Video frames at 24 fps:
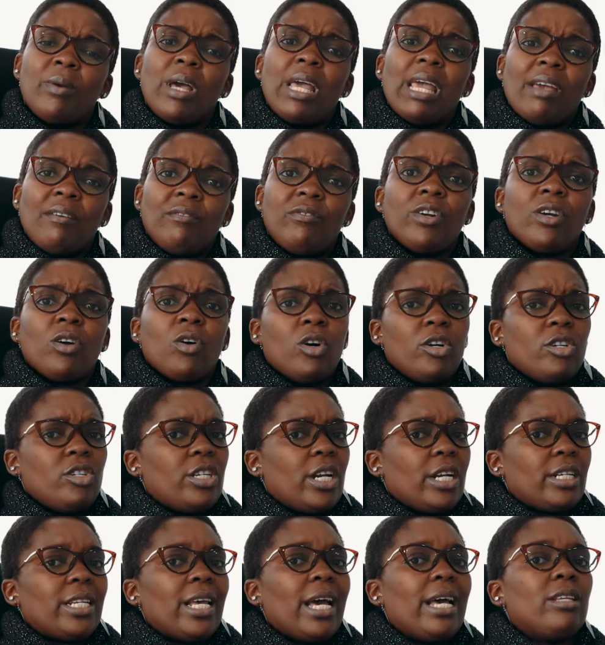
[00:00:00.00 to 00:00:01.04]
every
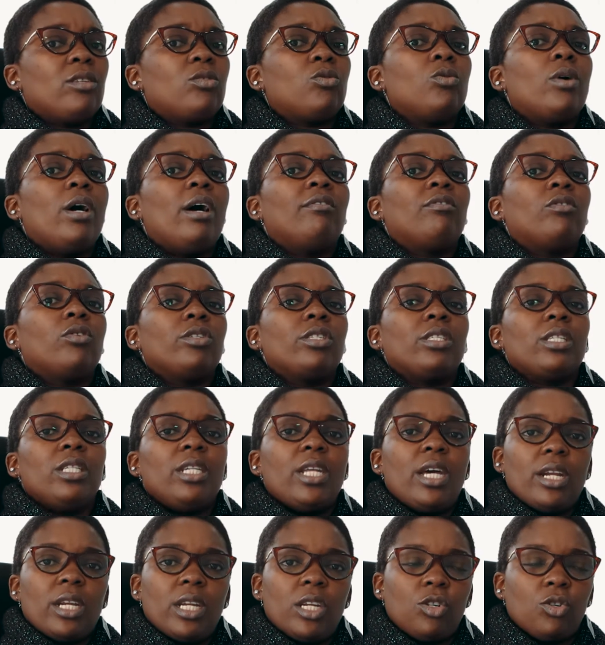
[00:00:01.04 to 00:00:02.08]
contract has to have
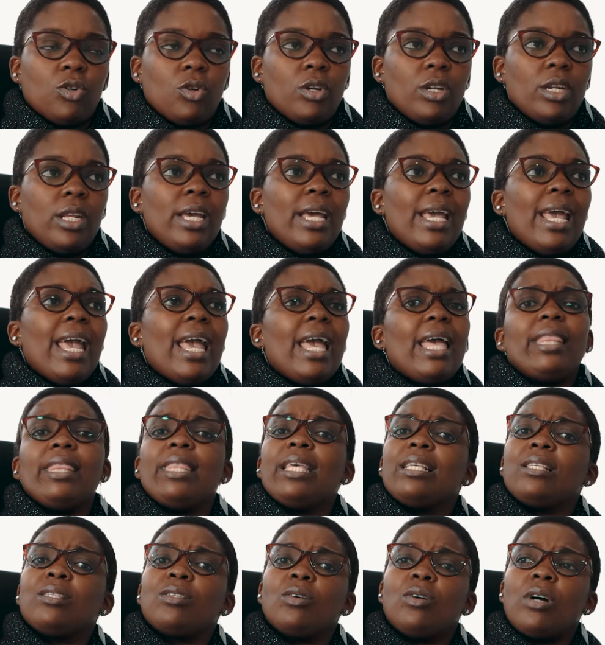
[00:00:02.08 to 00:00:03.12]
consideration, and
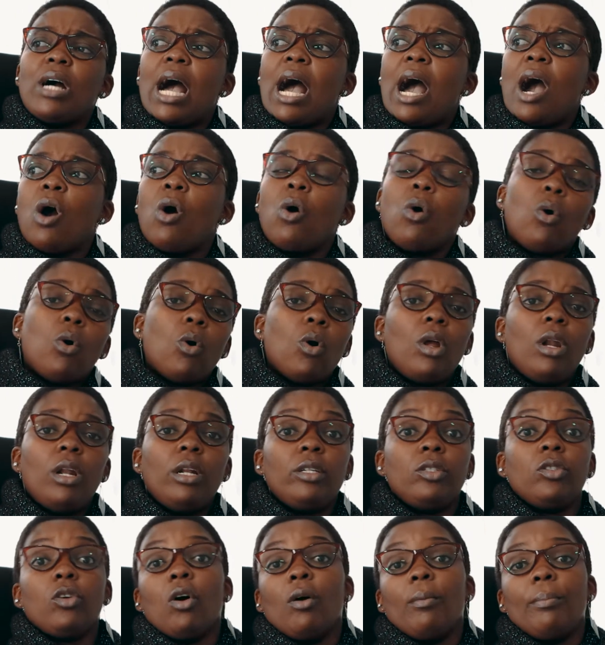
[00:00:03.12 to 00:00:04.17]
there's a whole
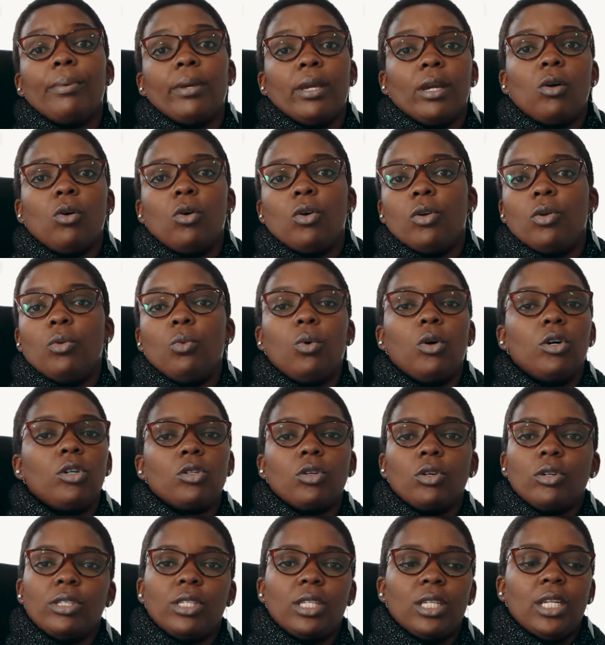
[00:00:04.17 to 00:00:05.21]
topic on what
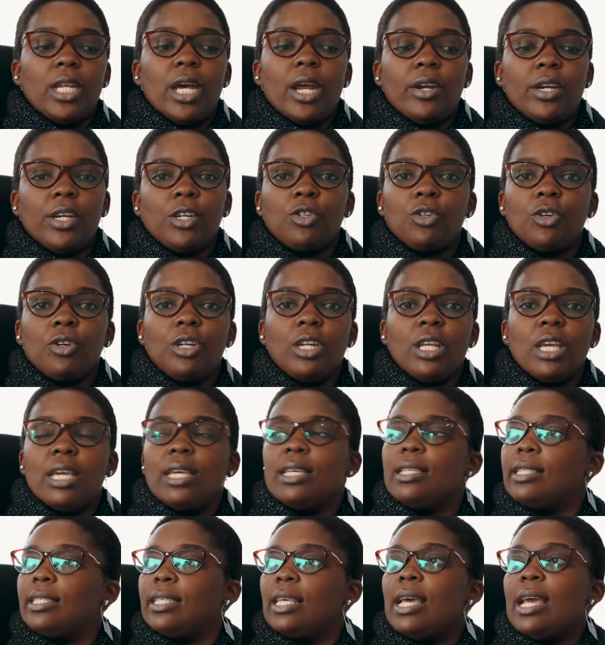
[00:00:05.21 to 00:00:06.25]
consideration
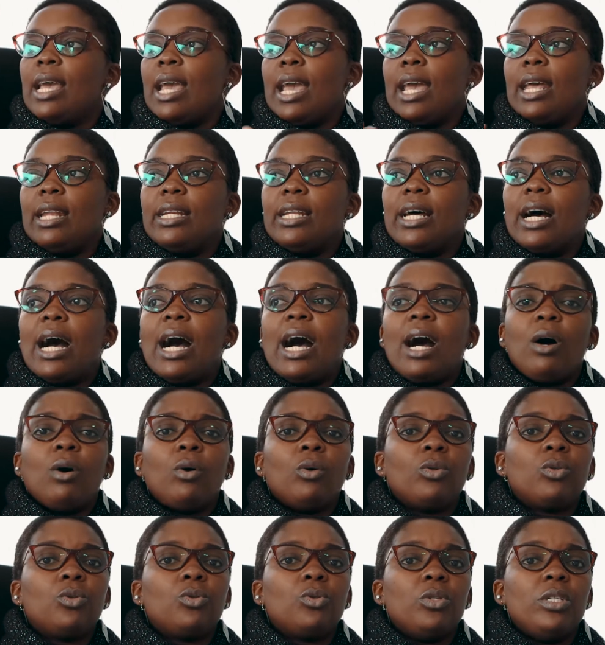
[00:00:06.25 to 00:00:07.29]
is and
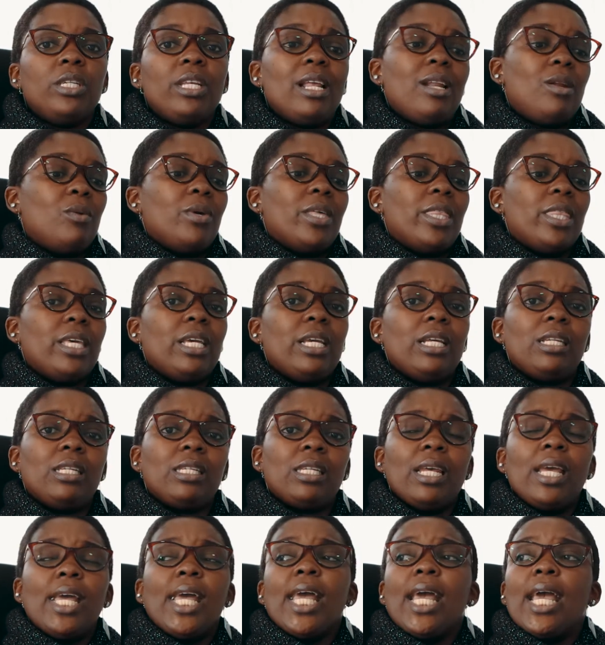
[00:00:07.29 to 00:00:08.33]
how to deal with it,
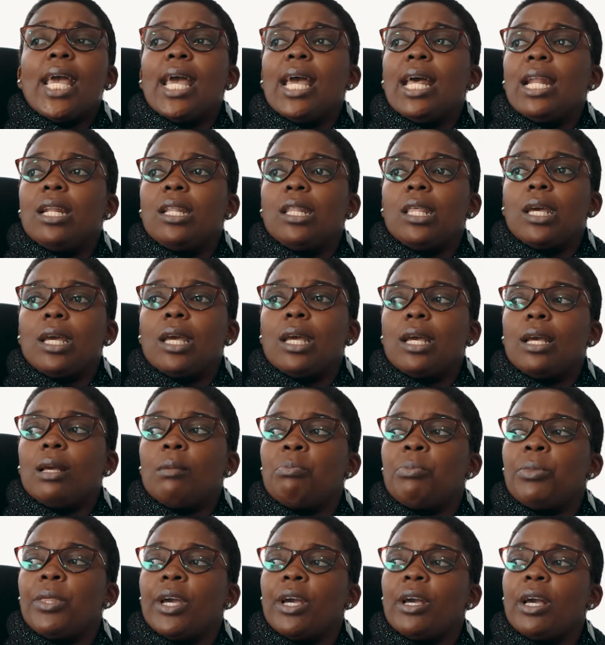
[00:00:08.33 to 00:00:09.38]
and
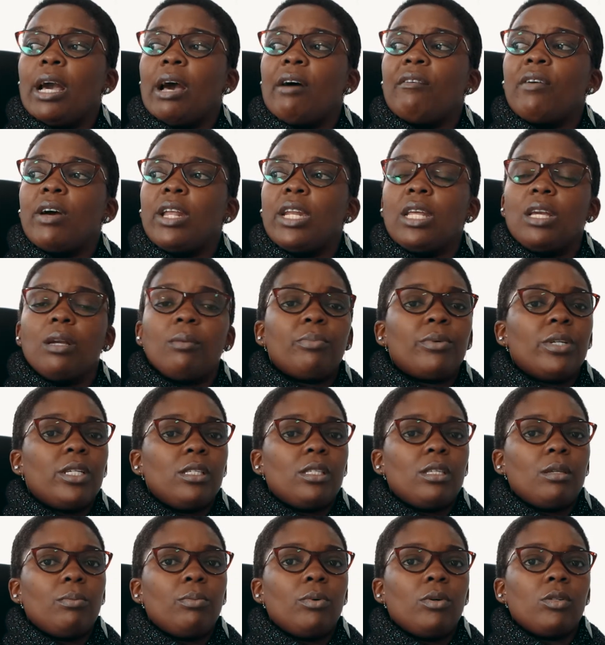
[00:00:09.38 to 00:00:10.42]
the governing
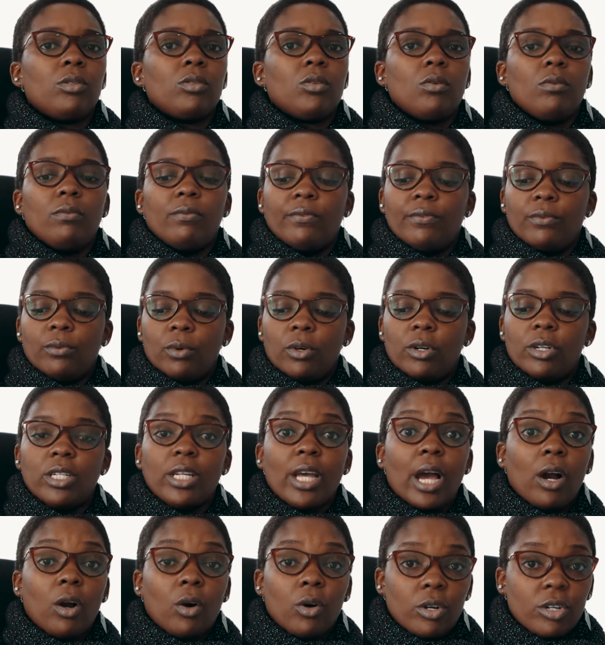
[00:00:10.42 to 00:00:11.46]
principles of what
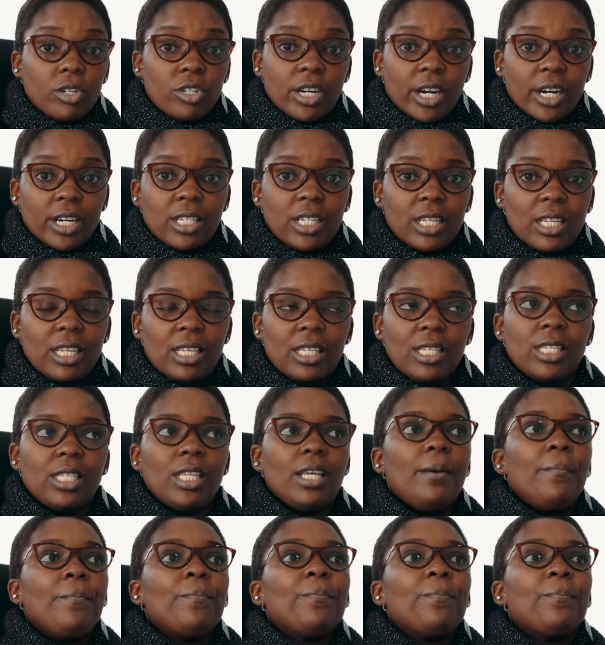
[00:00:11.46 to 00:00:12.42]
a contract is.